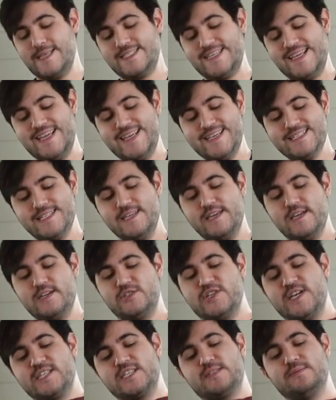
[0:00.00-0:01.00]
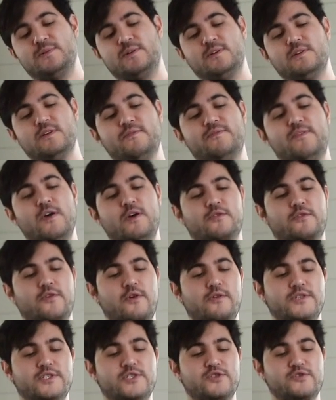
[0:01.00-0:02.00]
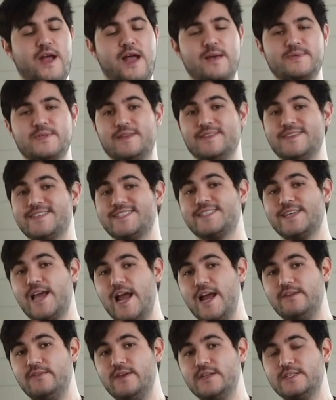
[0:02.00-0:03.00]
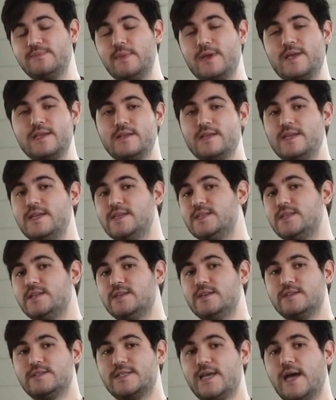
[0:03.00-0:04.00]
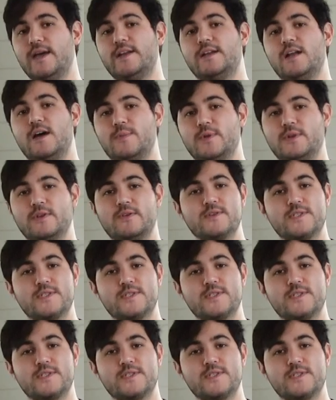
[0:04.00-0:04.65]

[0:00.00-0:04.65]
has easily adjustable Velcro straps on the side of it to make it easy to tighten up and